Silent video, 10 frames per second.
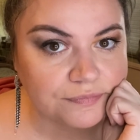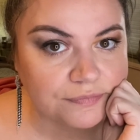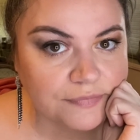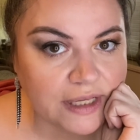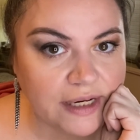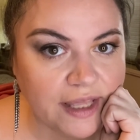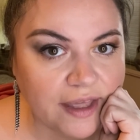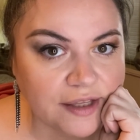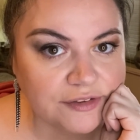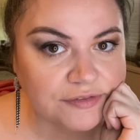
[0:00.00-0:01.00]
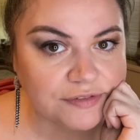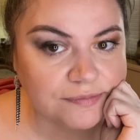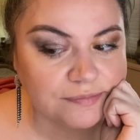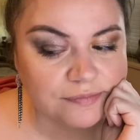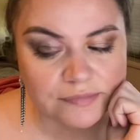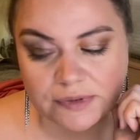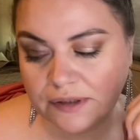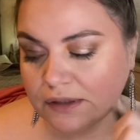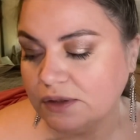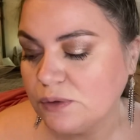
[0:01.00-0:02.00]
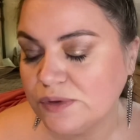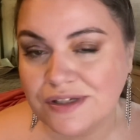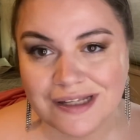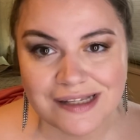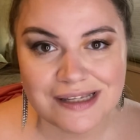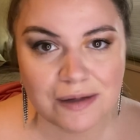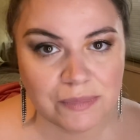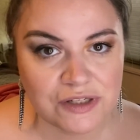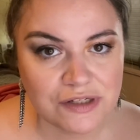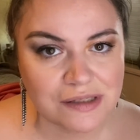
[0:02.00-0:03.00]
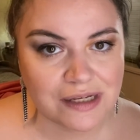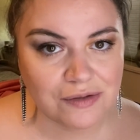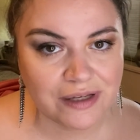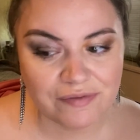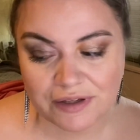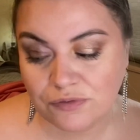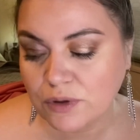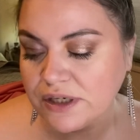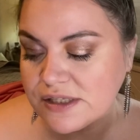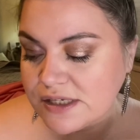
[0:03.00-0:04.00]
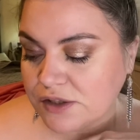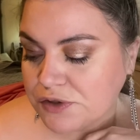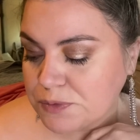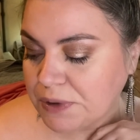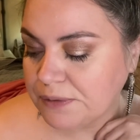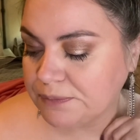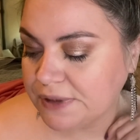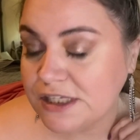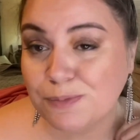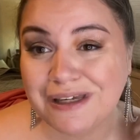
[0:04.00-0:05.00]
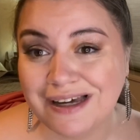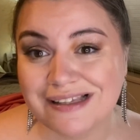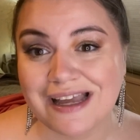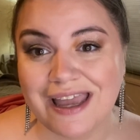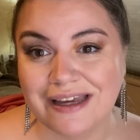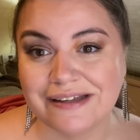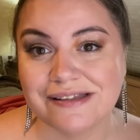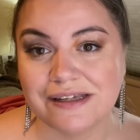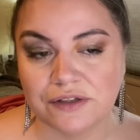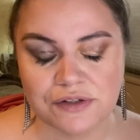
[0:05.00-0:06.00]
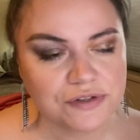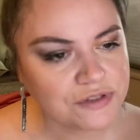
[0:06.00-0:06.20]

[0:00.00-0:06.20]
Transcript: that I have, which is not saying much because I only have like 4 concealers, but it's because I hate concealers.